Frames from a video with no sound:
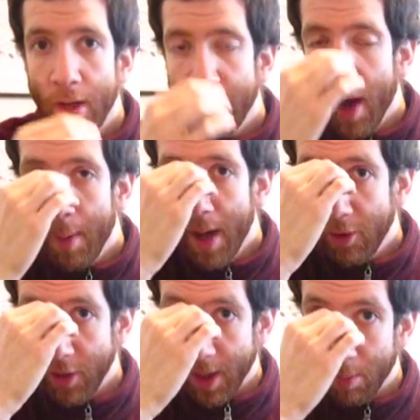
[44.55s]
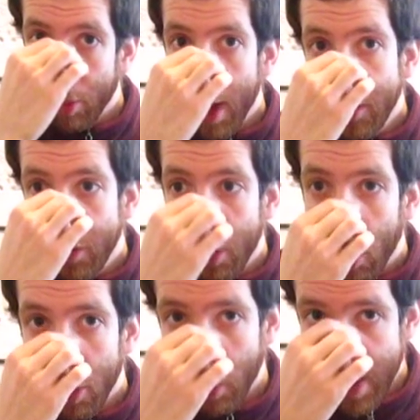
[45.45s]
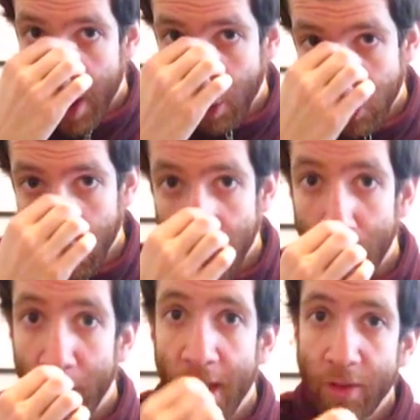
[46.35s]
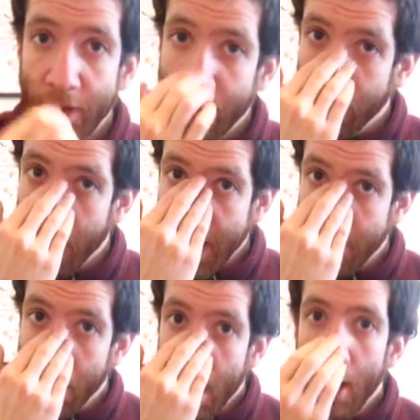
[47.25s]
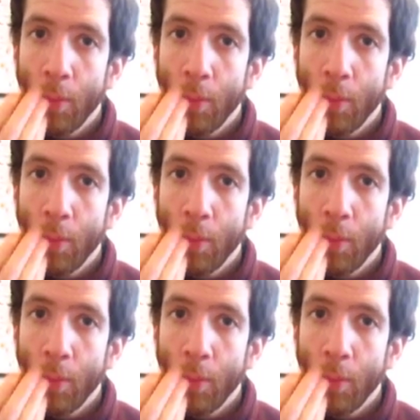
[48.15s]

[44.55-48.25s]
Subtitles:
on top actually compresses it all the way down to where the plastic frame